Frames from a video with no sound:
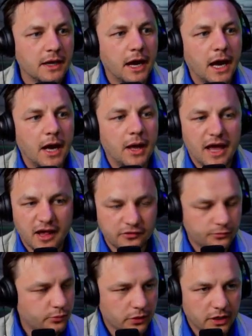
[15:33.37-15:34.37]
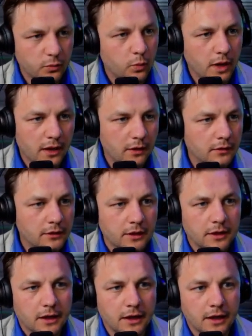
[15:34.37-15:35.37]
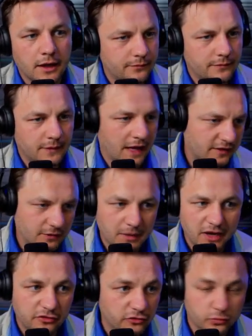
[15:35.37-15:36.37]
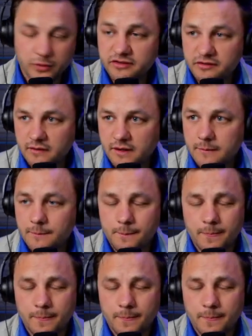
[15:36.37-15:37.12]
Has played well at the majors recently.